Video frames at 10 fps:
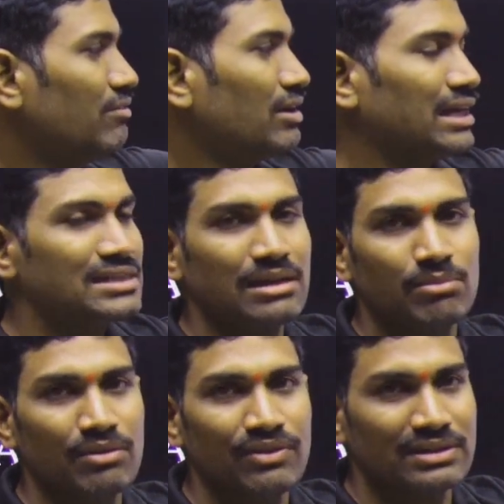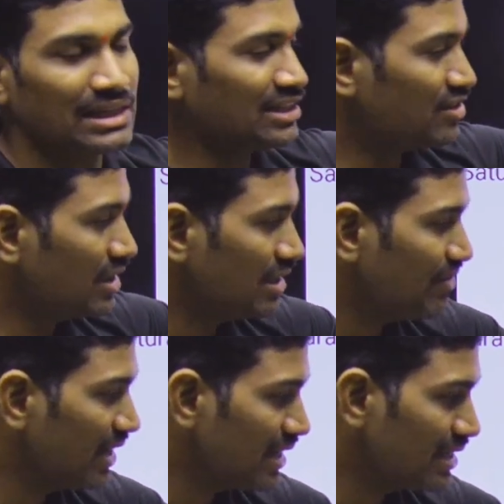one example for saturated
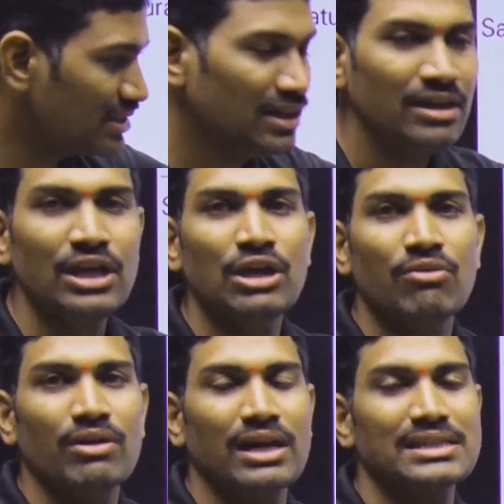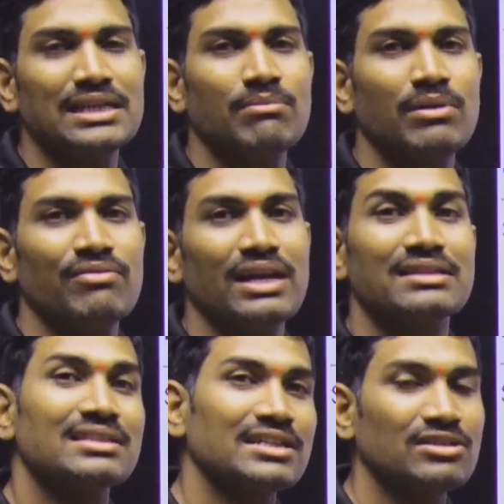fatty acid, one example for
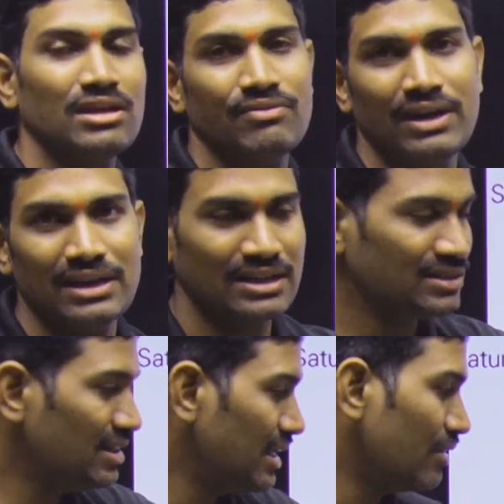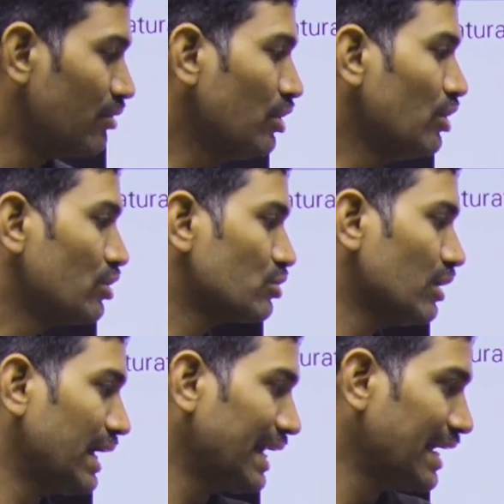unsaturated fatty acid they give. So
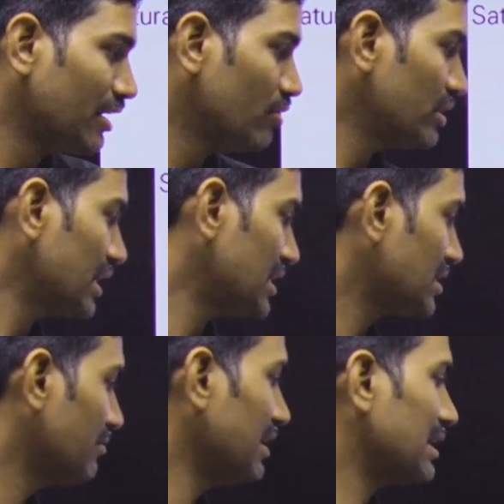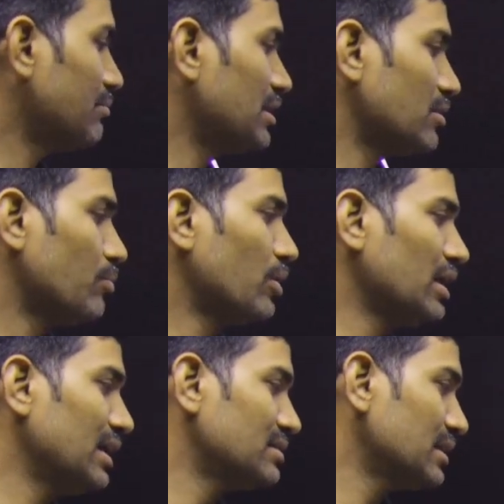arachidonic acid will come under
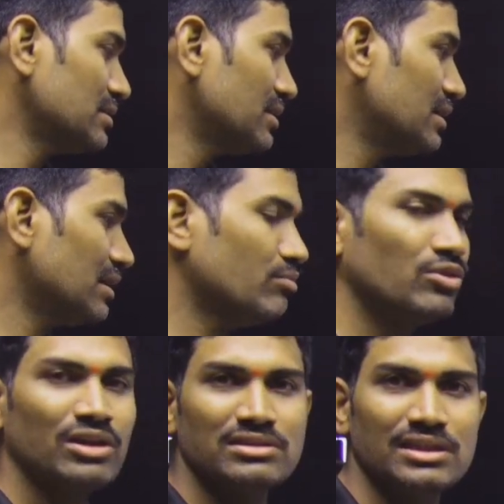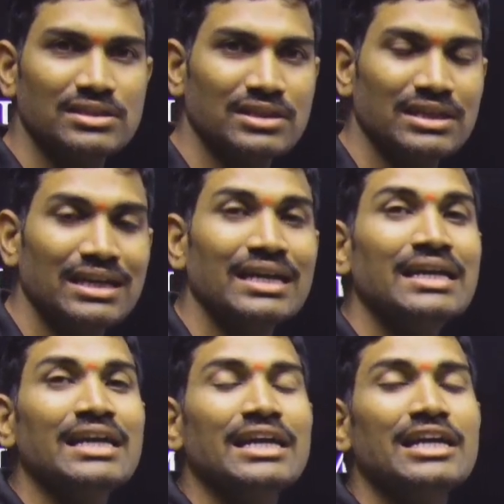polyunsaturated or monounsaturated.
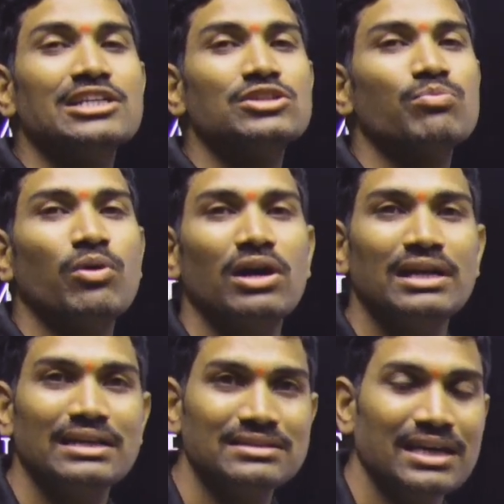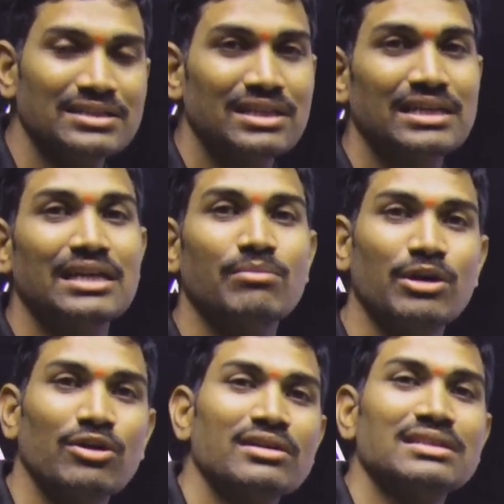It is a polyunsaturated
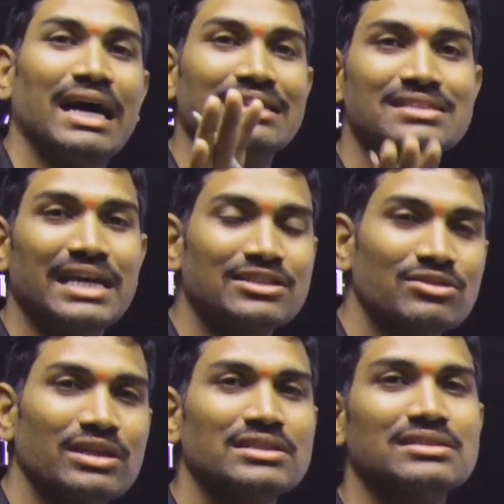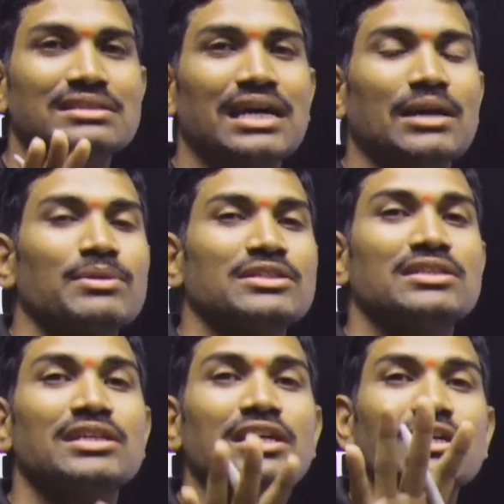because unsaturations are
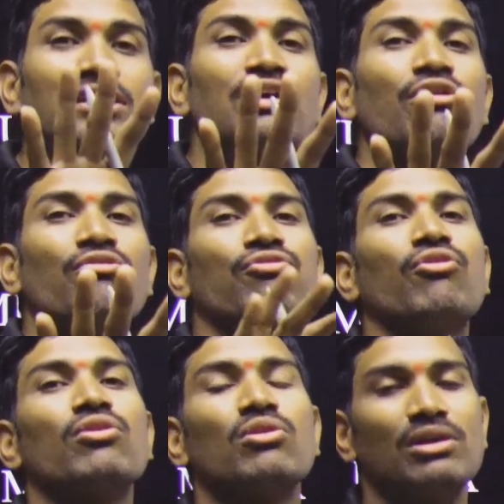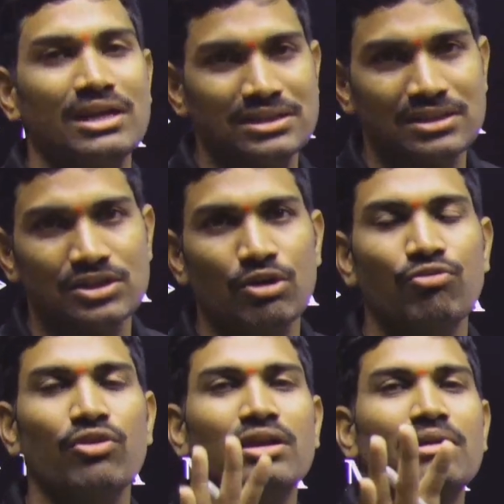present at 4 locations.
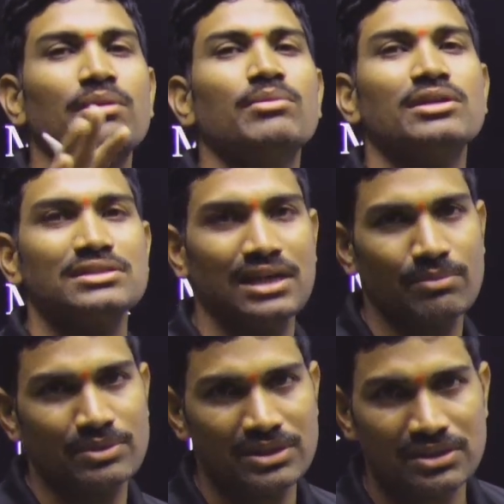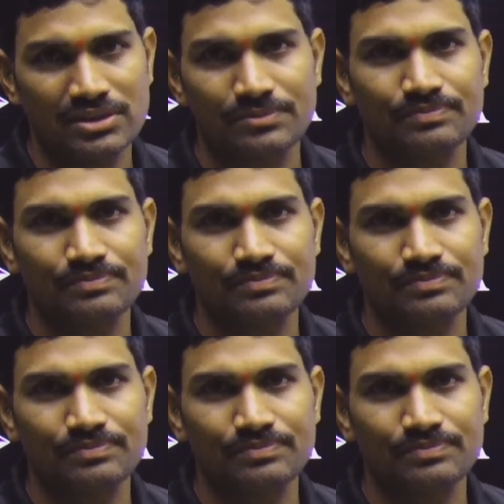4 double bonds are present.